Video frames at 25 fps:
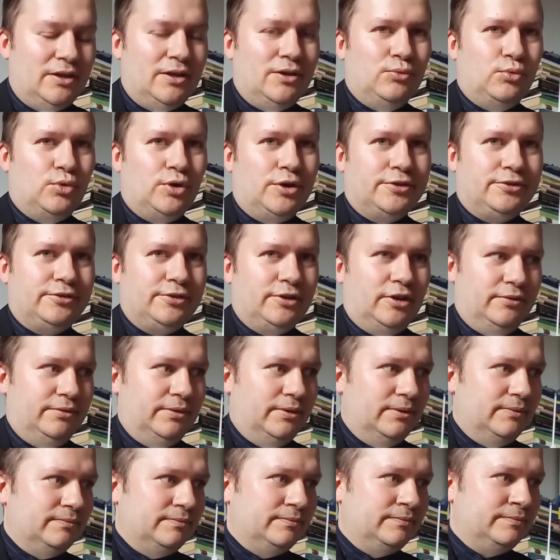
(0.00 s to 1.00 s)
Warsaw,
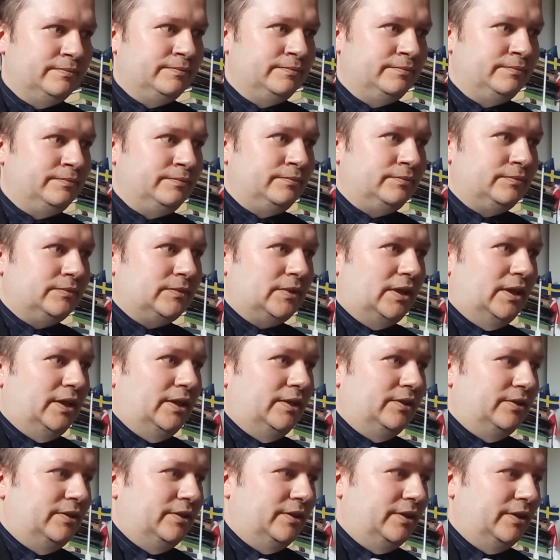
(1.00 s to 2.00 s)

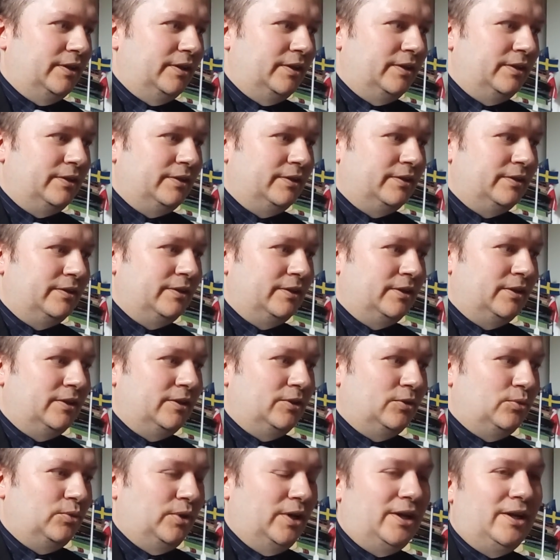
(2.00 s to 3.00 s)
and
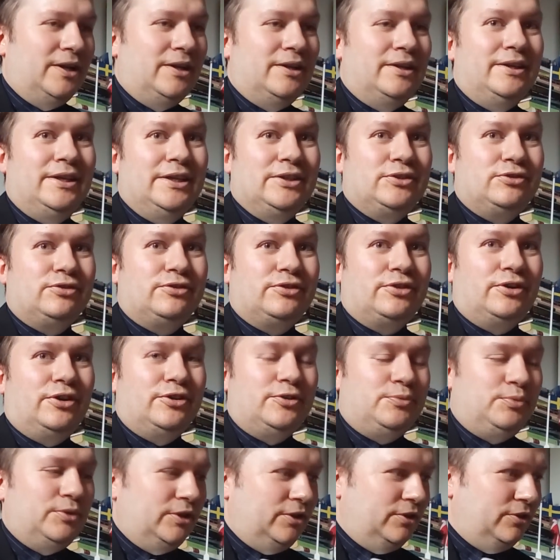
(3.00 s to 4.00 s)
well, it
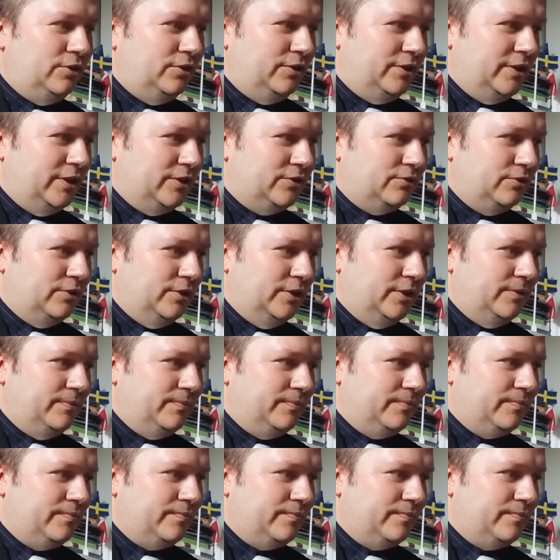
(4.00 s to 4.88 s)
starts pretty good actually.